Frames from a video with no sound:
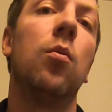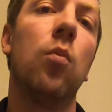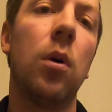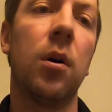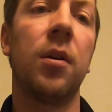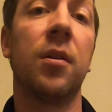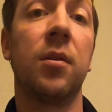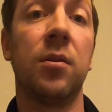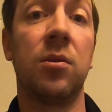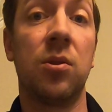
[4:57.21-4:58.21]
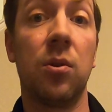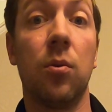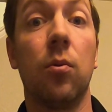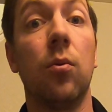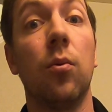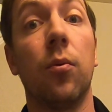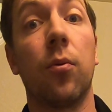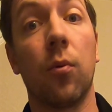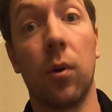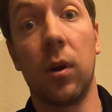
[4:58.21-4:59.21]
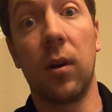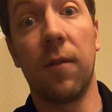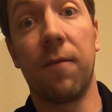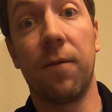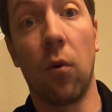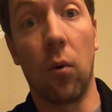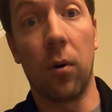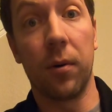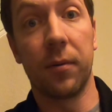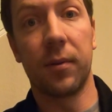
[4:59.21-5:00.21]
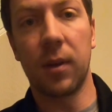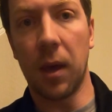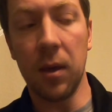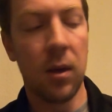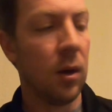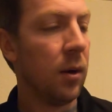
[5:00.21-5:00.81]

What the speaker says: 1, 2, 3, 4. Okay?